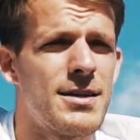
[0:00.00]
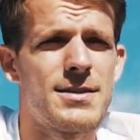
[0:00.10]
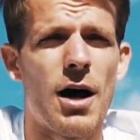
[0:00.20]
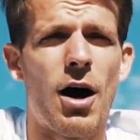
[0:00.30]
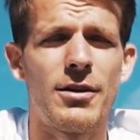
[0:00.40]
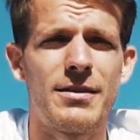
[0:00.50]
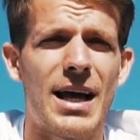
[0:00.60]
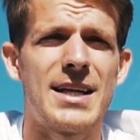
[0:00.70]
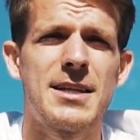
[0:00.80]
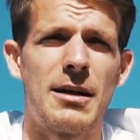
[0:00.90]
So
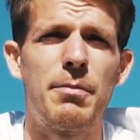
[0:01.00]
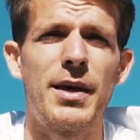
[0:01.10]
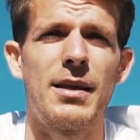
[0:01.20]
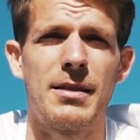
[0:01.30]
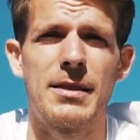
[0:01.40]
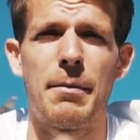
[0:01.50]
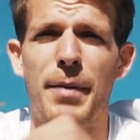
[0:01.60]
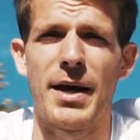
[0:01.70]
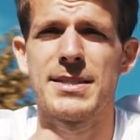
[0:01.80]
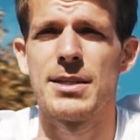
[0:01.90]
that's gonna be the
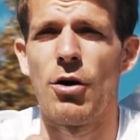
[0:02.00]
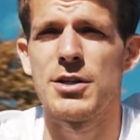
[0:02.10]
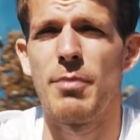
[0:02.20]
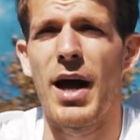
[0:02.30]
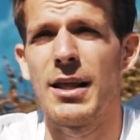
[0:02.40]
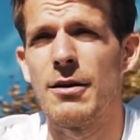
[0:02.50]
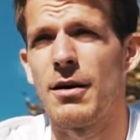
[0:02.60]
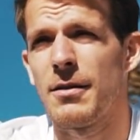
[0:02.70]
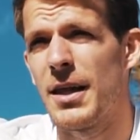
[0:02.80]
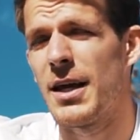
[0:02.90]
best nose
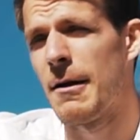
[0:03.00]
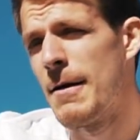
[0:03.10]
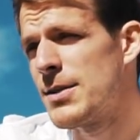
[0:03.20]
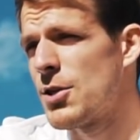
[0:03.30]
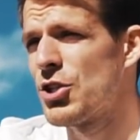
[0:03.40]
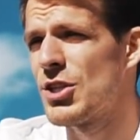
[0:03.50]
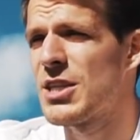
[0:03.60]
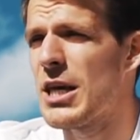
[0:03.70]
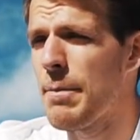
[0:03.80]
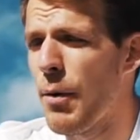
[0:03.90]
manual thing. So
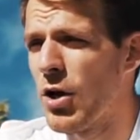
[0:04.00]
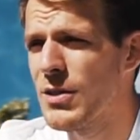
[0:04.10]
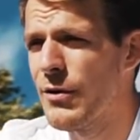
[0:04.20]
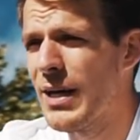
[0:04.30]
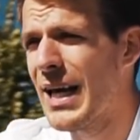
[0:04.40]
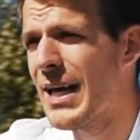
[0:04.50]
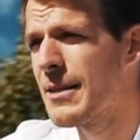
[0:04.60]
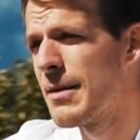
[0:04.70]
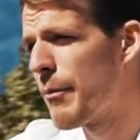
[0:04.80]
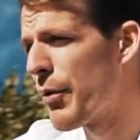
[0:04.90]
just keep on doing it,
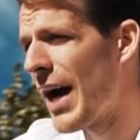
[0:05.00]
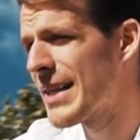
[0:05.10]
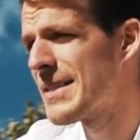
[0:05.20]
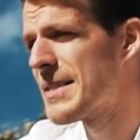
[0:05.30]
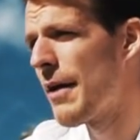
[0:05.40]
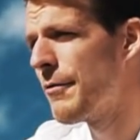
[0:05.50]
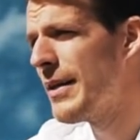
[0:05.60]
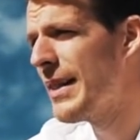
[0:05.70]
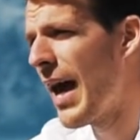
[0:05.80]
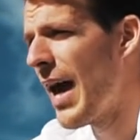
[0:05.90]
practice
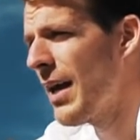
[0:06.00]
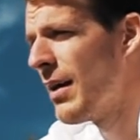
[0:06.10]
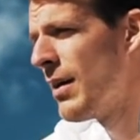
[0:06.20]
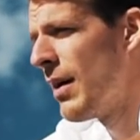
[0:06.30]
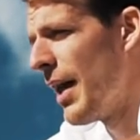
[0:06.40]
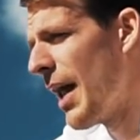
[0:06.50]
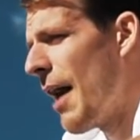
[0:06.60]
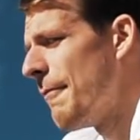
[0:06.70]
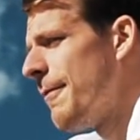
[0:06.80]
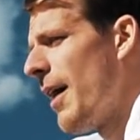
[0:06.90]
every day, and
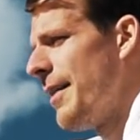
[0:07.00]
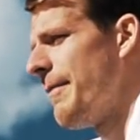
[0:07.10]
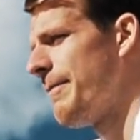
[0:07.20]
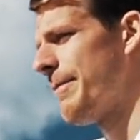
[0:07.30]
have fun.